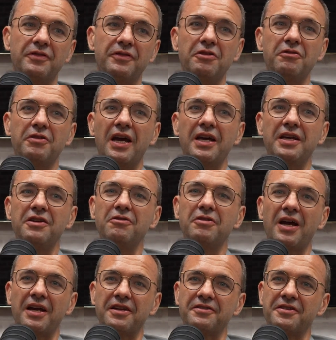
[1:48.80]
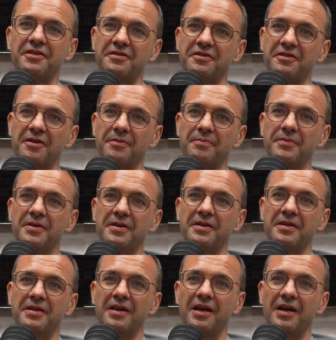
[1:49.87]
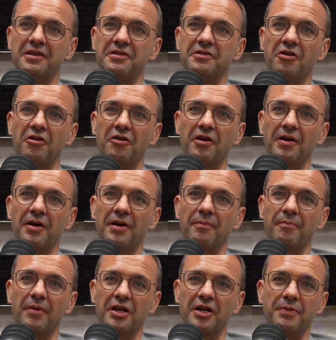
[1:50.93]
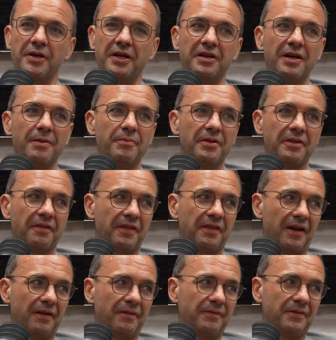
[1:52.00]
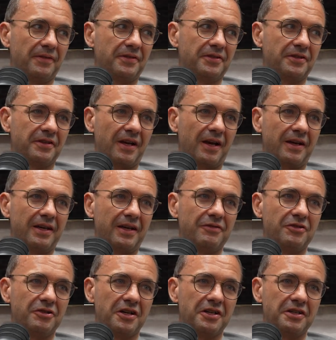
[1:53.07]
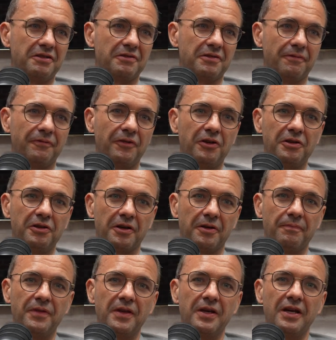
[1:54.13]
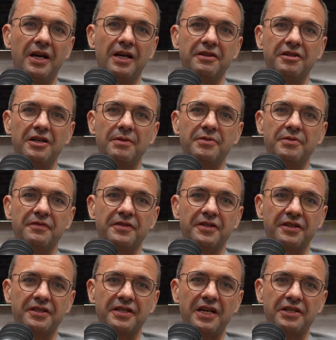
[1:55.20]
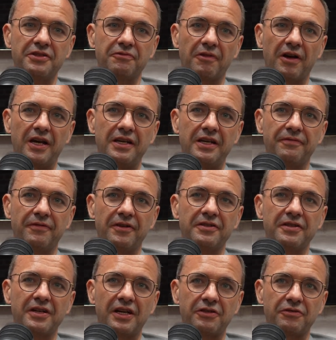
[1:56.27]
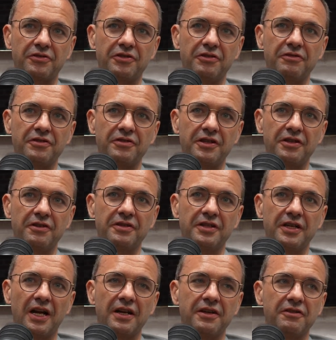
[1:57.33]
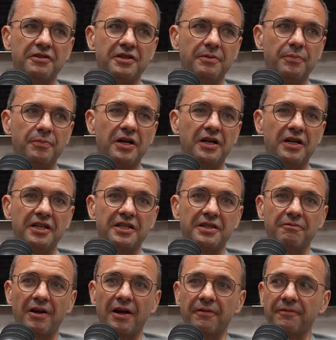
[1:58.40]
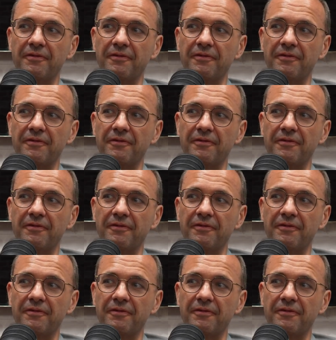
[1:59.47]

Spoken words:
the UK UCAS system is not much bigger number than that. So that gives you an idea of the volume. In terms of success rate, for international students to UCLA and UC Berkeley, it's around